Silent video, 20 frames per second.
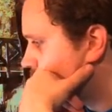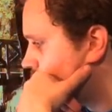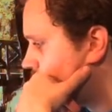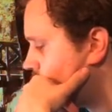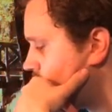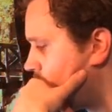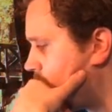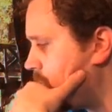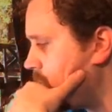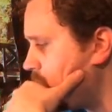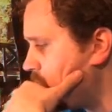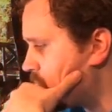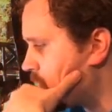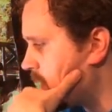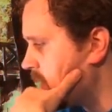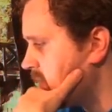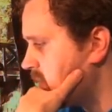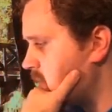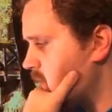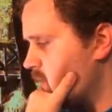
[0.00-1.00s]
Are you
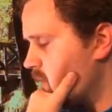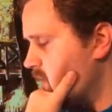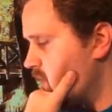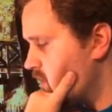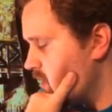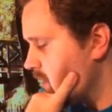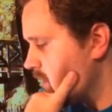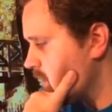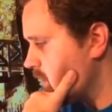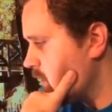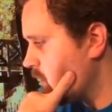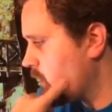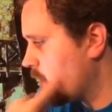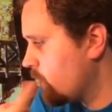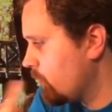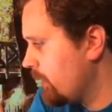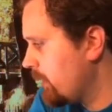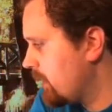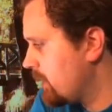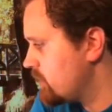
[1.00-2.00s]
trying to suggest, Nicole,
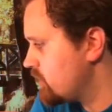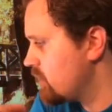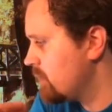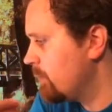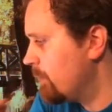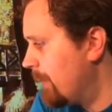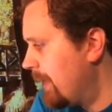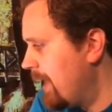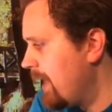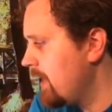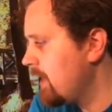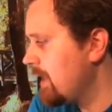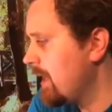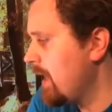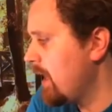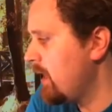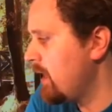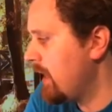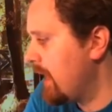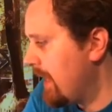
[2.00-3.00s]
that I should make
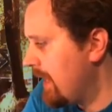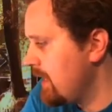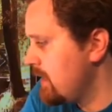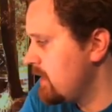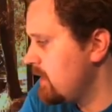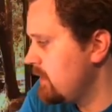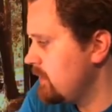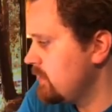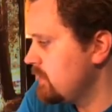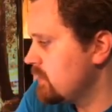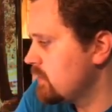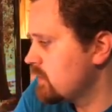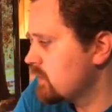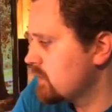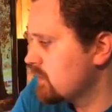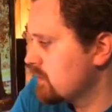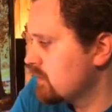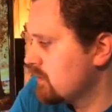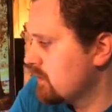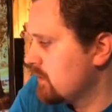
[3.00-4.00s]
an 80s
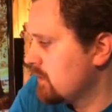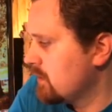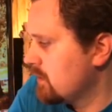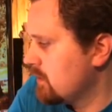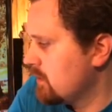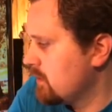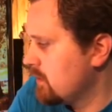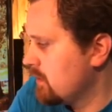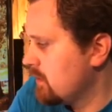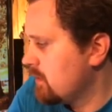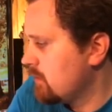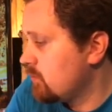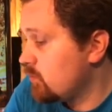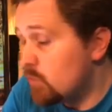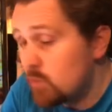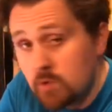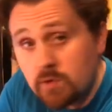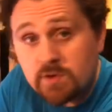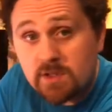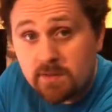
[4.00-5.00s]

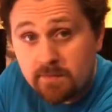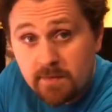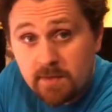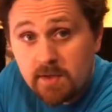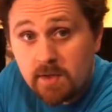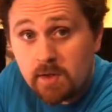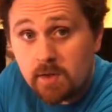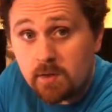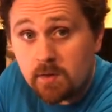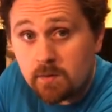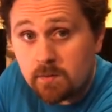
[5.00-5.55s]
music video?